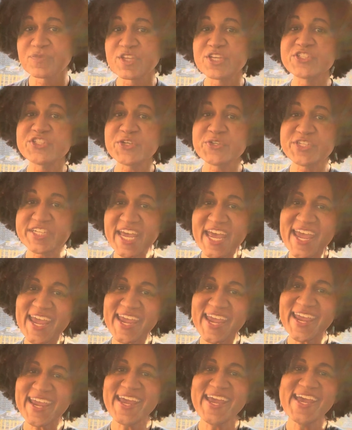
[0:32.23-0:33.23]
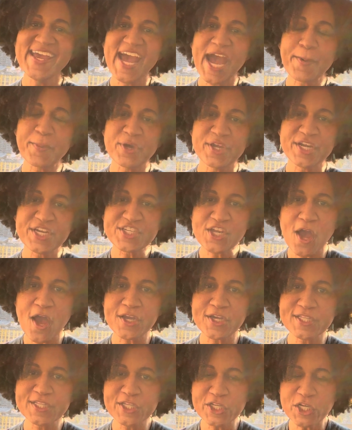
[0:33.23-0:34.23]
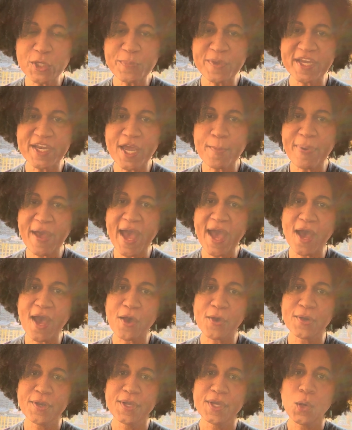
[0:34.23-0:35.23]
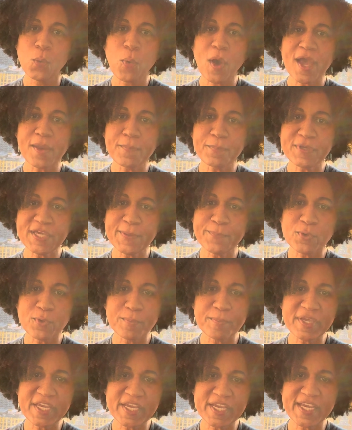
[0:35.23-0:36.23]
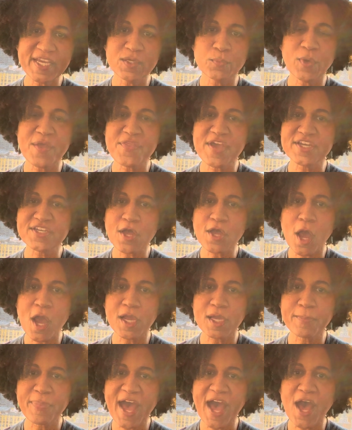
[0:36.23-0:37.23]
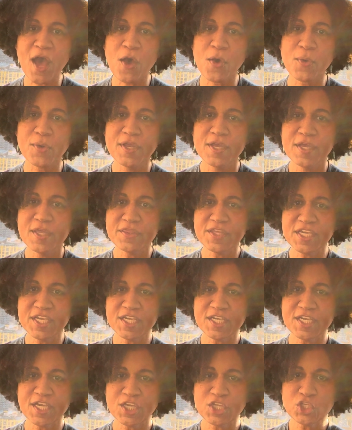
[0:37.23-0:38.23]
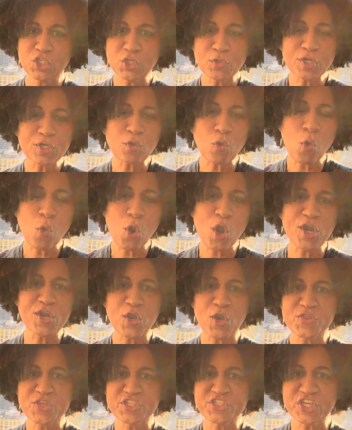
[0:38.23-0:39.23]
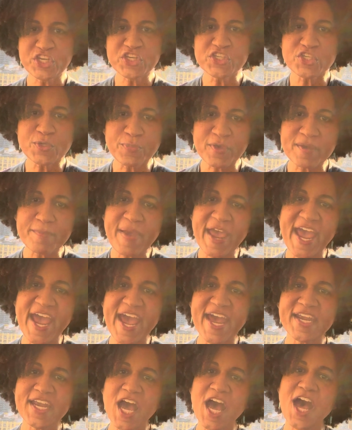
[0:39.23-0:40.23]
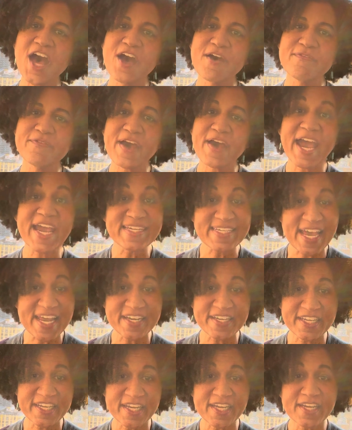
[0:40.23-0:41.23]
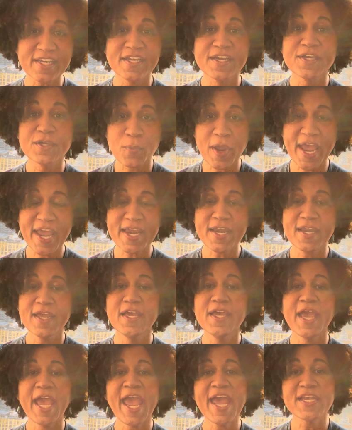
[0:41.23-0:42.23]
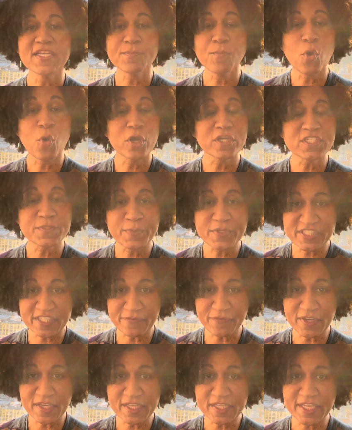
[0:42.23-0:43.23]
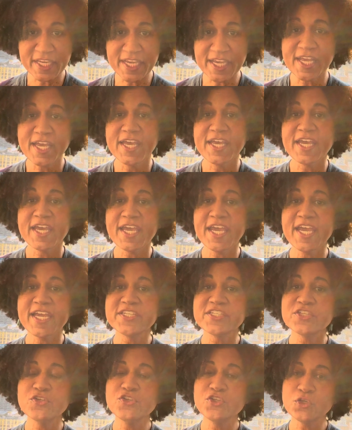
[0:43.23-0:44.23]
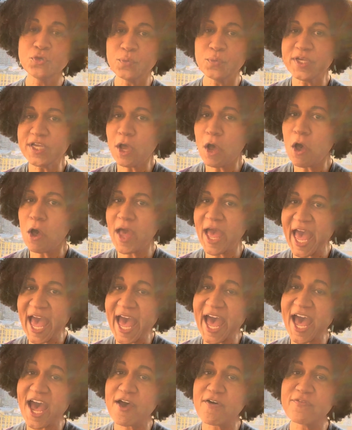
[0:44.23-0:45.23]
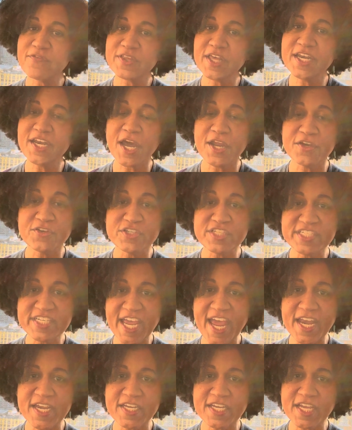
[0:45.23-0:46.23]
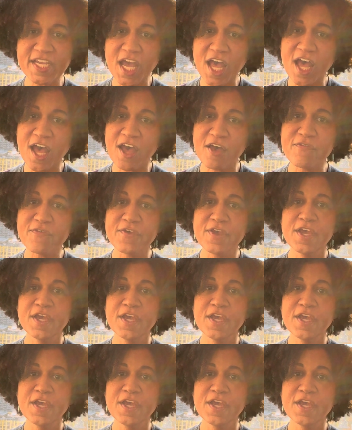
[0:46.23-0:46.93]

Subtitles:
So today, I'm going to talk a little bit about what people mean when they talk about the unicorn or the gingerbread man of identity, right? And more specifically, it's do we all have an understanding of